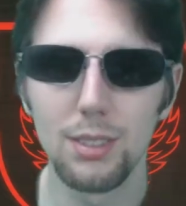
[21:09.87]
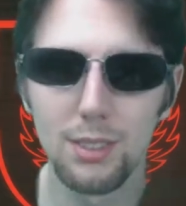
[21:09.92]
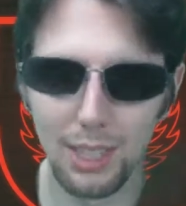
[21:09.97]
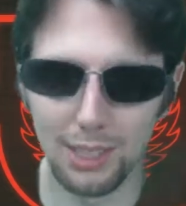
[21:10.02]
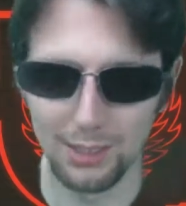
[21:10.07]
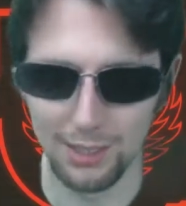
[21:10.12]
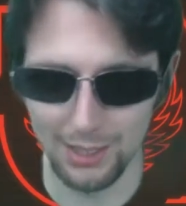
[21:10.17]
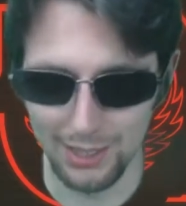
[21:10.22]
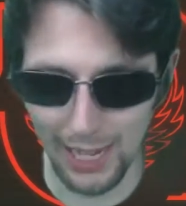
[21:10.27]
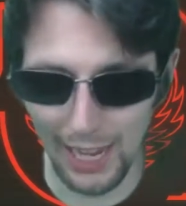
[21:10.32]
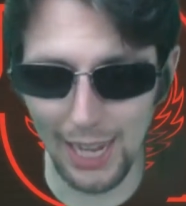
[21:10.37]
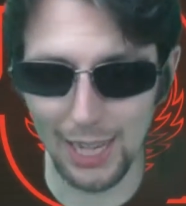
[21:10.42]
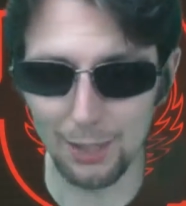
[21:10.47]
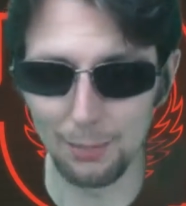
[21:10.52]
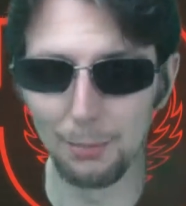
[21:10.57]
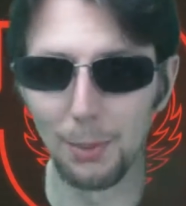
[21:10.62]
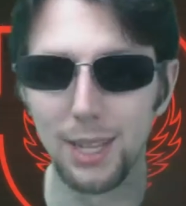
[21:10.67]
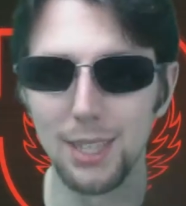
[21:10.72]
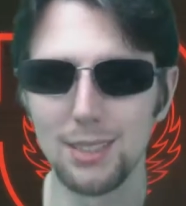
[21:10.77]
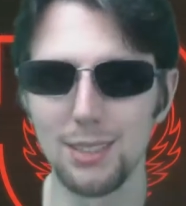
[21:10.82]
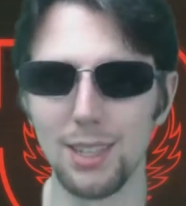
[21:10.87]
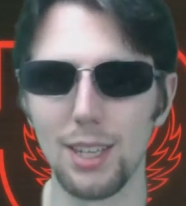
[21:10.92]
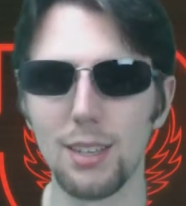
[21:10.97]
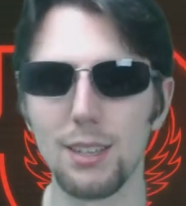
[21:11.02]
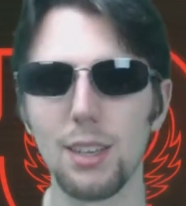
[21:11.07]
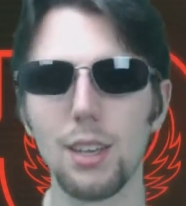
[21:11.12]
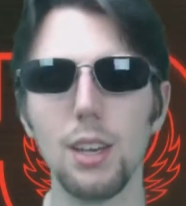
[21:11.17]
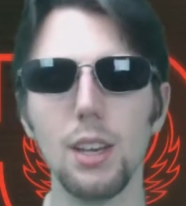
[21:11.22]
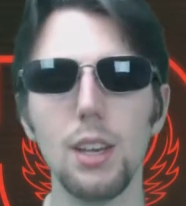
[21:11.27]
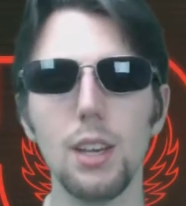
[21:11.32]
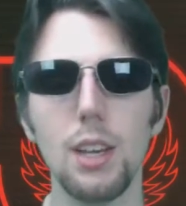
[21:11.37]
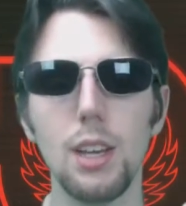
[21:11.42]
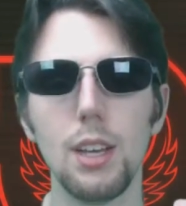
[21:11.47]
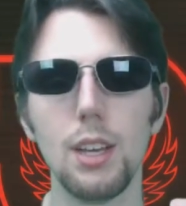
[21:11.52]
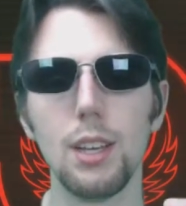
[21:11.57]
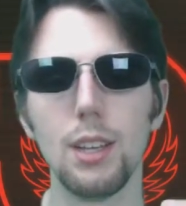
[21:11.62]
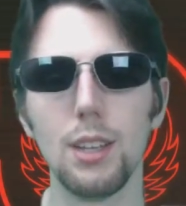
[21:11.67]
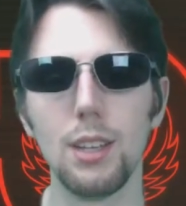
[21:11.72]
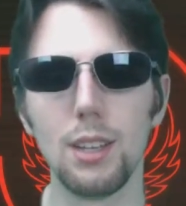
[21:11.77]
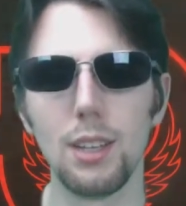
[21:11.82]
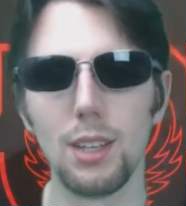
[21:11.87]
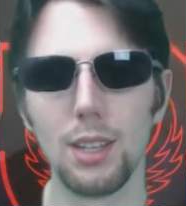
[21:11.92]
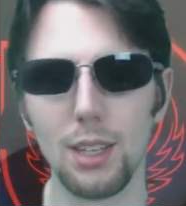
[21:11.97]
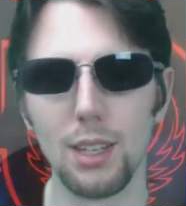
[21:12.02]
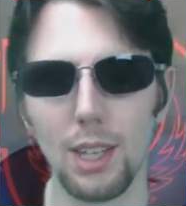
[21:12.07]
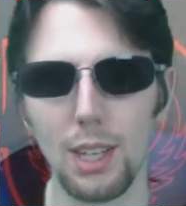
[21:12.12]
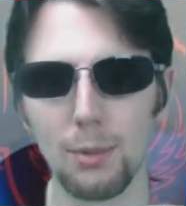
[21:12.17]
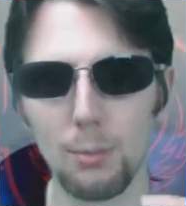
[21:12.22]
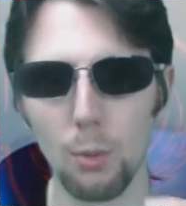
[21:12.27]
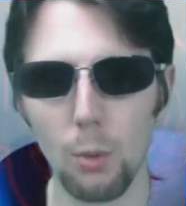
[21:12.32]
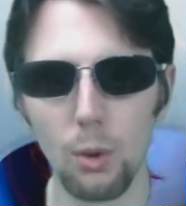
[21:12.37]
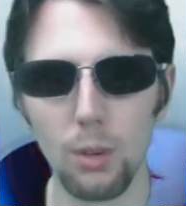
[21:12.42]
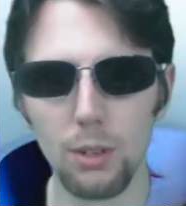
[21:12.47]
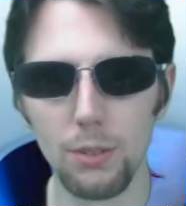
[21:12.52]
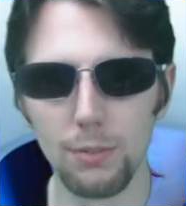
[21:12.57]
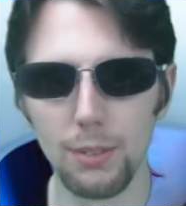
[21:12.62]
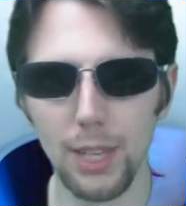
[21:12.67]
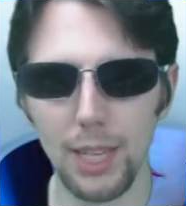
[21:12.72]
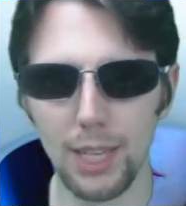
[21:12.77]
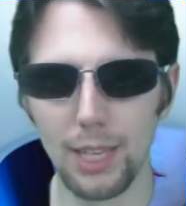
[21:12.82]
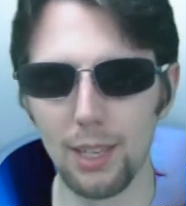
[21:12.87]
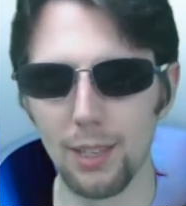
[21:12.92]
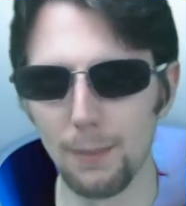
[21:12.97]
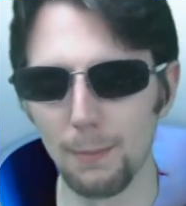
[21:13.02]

That's a tank mindset. And more of like,